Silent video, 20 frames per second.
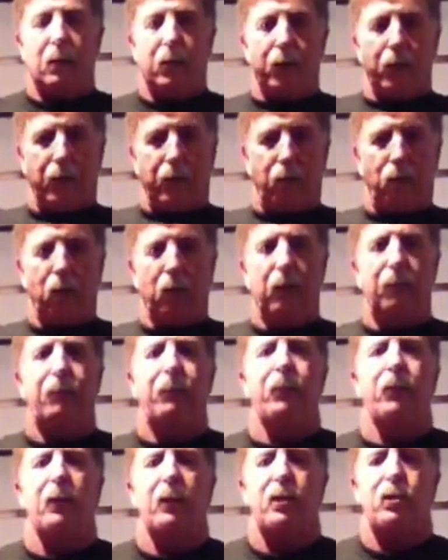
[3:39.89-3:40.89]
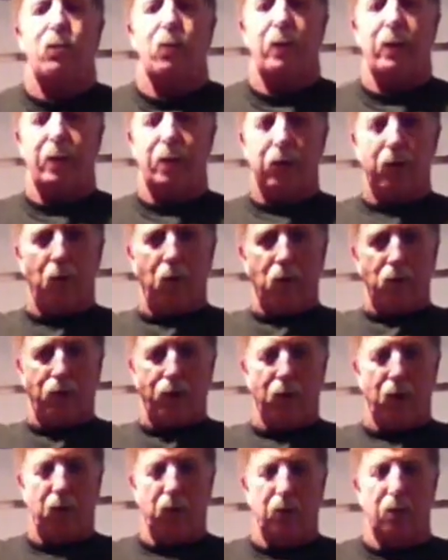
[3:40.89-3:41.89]
You're going to really feel this one in your whole
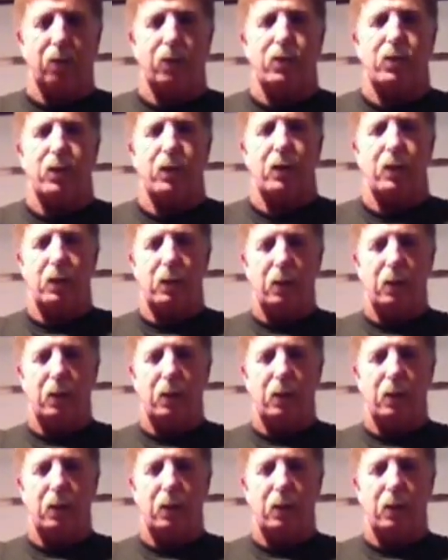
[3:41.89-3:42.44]
shoulders.